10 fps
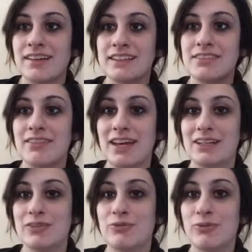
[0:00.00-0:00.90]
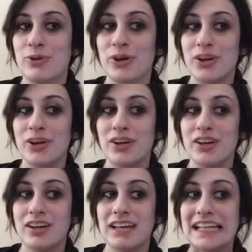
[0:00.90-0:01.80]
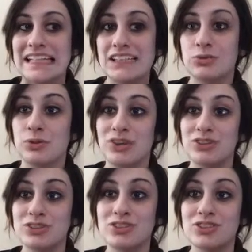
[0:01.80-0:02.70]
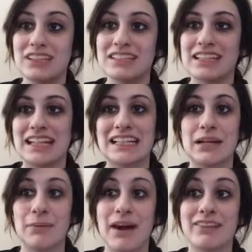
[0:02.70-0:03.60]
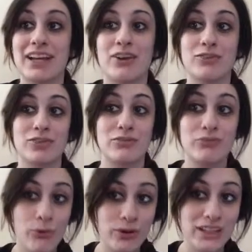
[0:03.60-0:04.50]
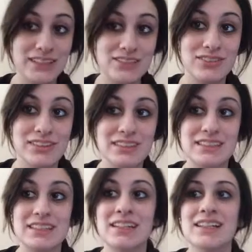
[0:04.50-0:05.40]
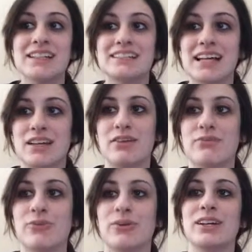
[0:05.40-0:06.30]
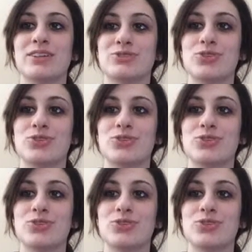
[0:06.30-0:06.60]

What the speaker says: this event for 80 to 100 students and ended up having 140 students sign up for it.